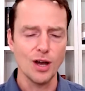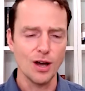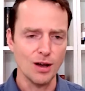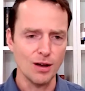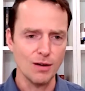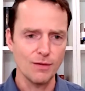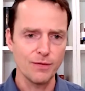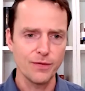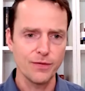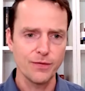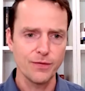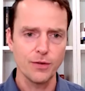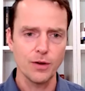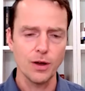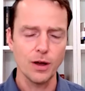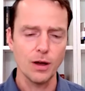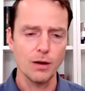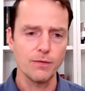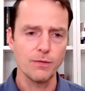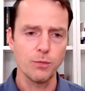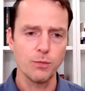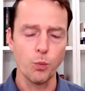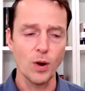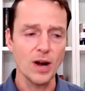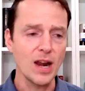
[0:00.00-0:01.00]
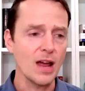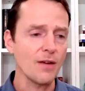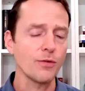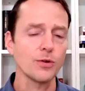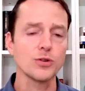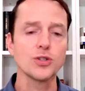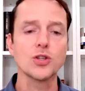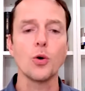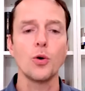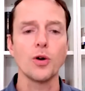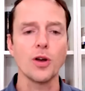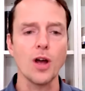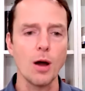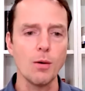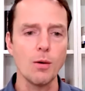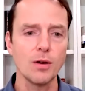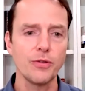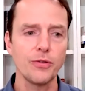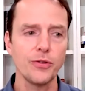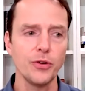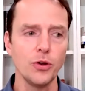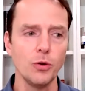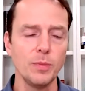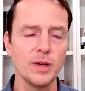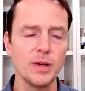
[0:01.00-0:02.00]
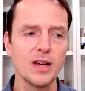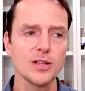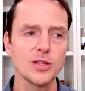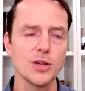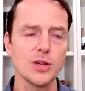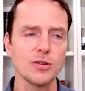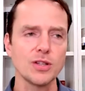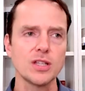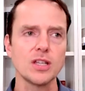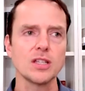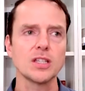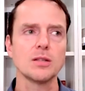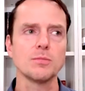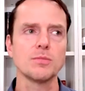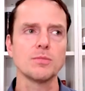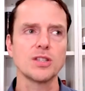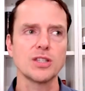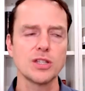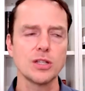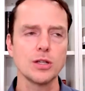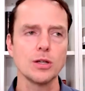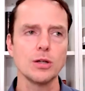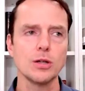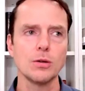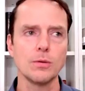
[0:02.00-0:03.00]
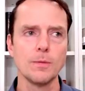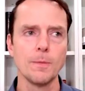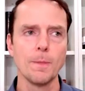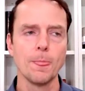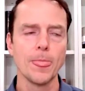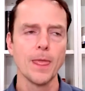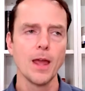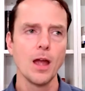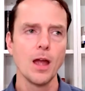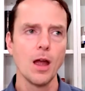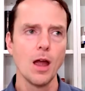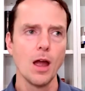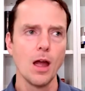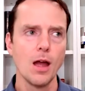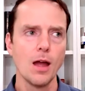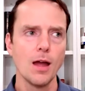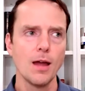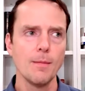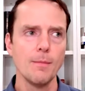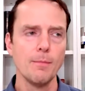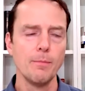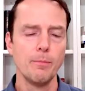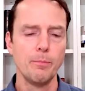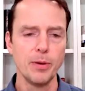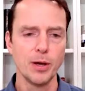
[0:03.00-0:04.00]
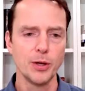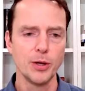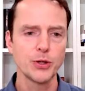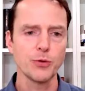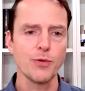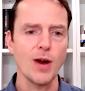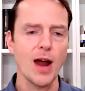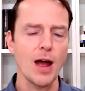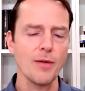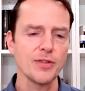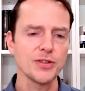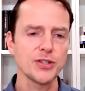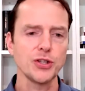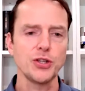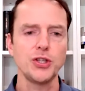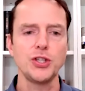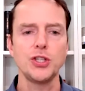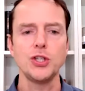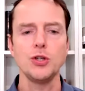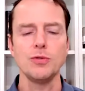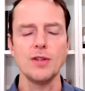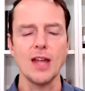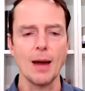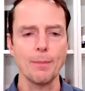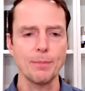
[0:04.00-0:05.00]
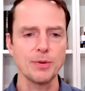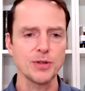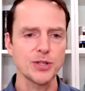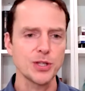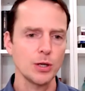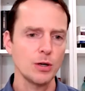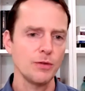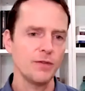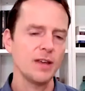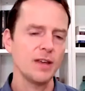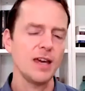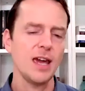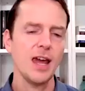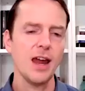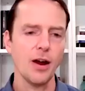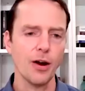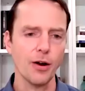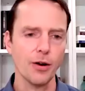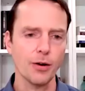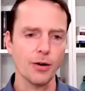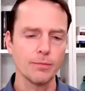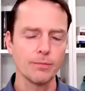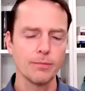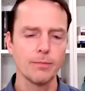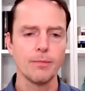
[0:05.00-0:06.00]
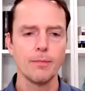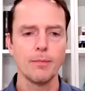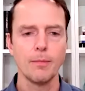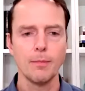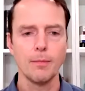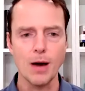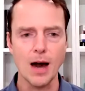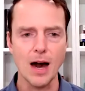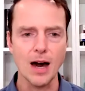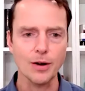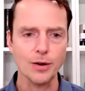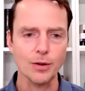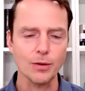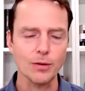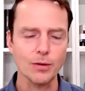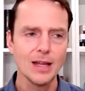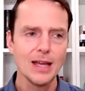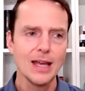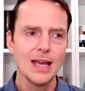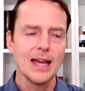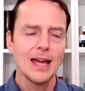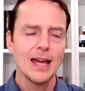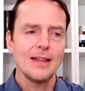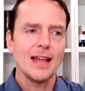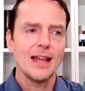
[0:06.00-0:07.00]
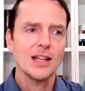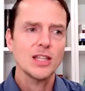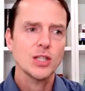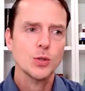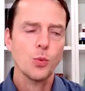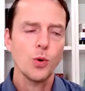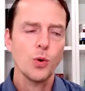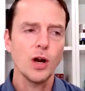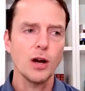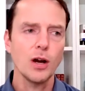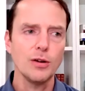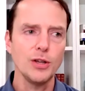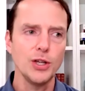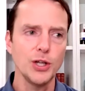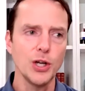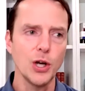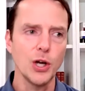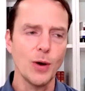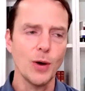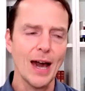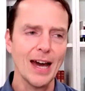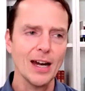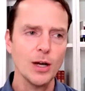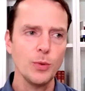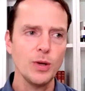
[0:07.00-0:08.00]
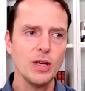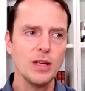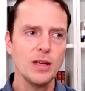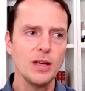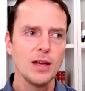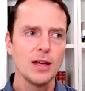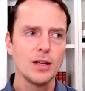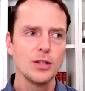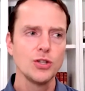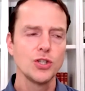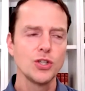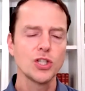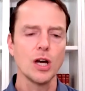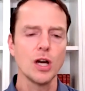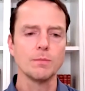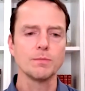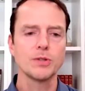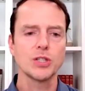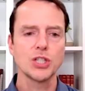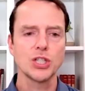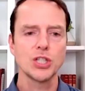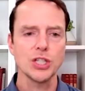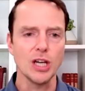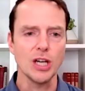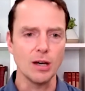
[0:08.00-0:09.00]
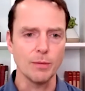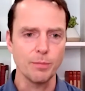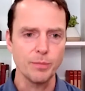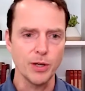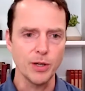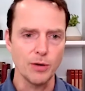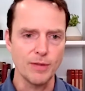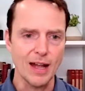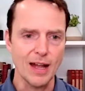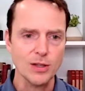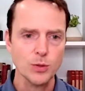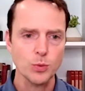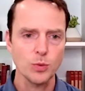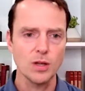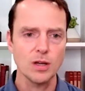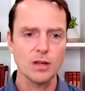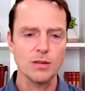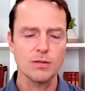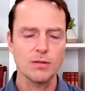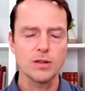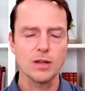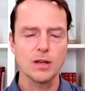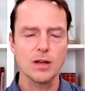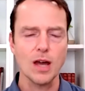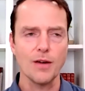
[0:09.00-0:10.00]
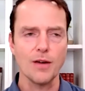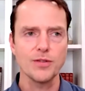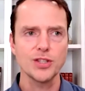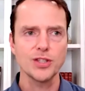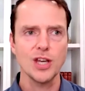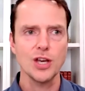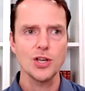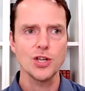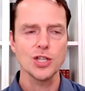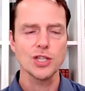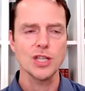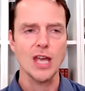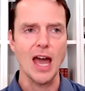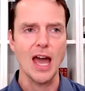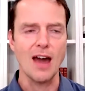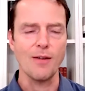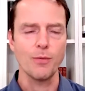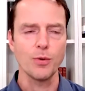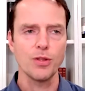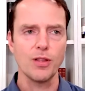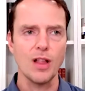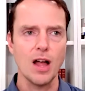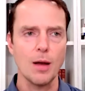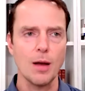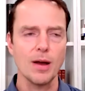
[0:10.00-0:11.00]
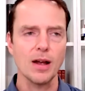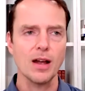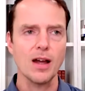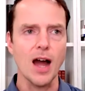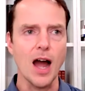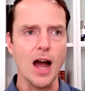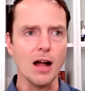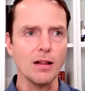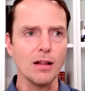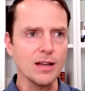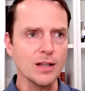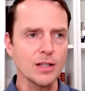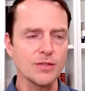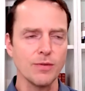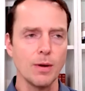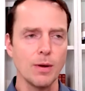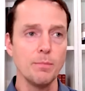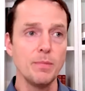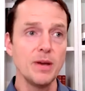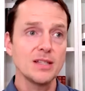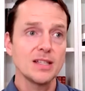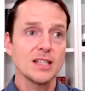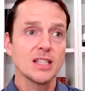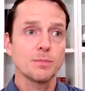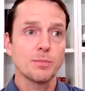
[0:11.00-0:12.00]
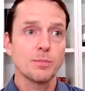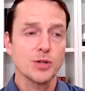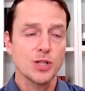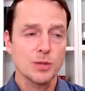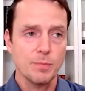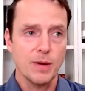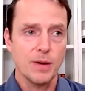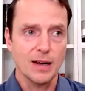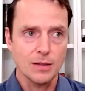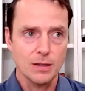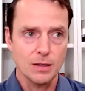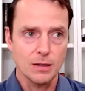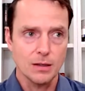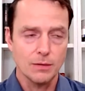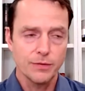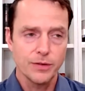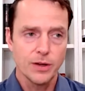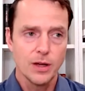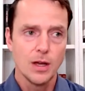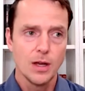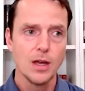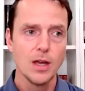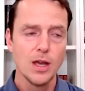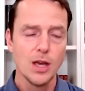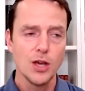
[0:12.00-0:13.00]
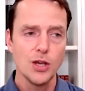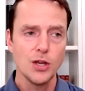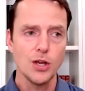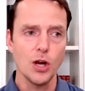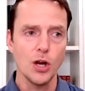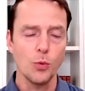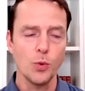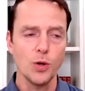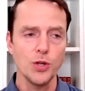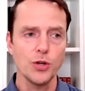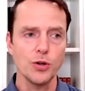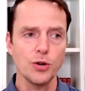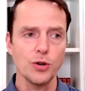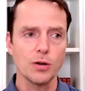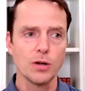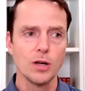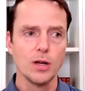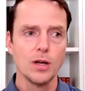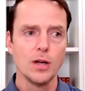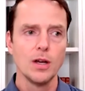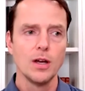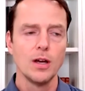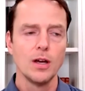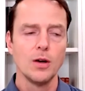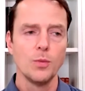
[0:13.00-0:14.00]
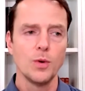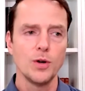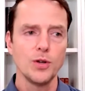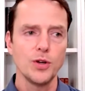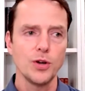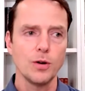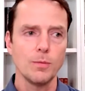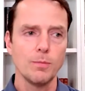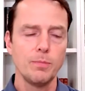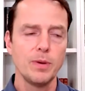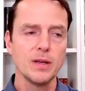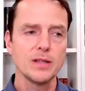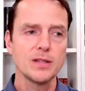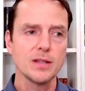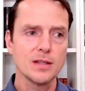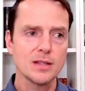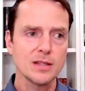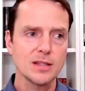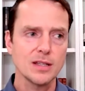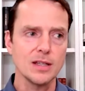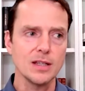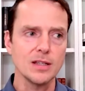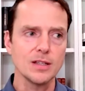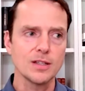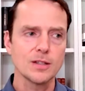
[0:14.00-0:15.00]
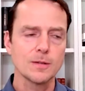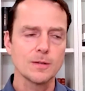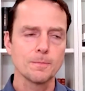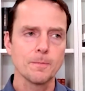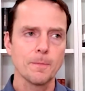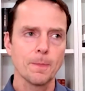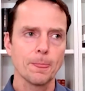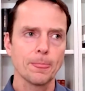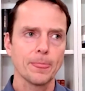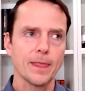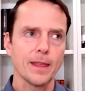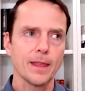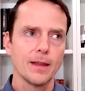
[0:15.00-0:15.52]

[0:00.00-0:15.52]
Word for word: of, of whatever is going on with you because our system's still built around this acute episode of care model. And that's where, you know, how do we jump ship? You know, that's one of the, the conversations I have with a lot of my colleagues from a business perspective. You know, when your when your business is,